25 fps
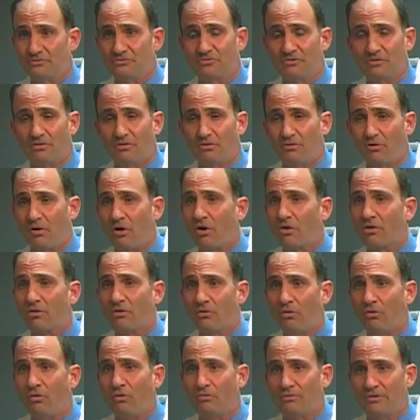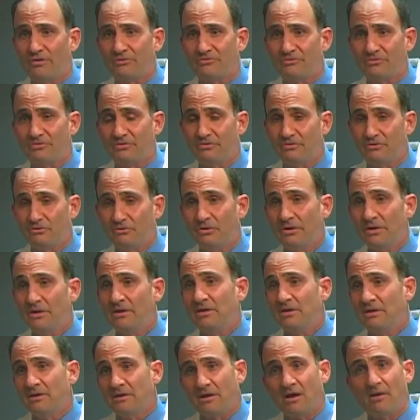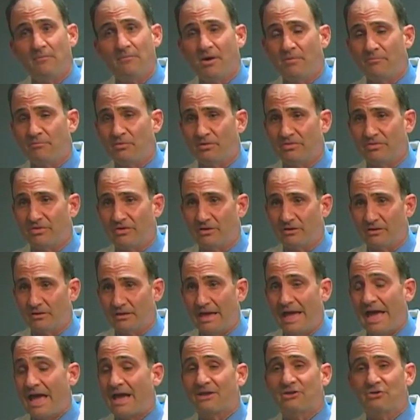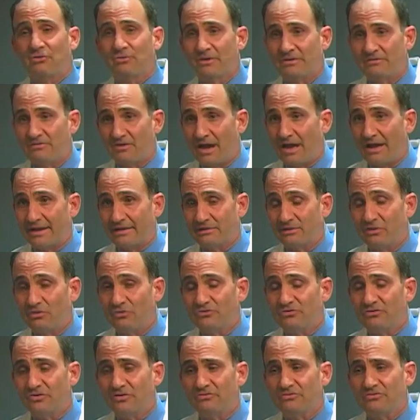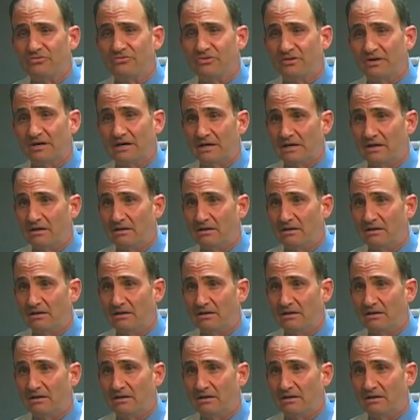So our goal is to come up with an accurate diagnosis,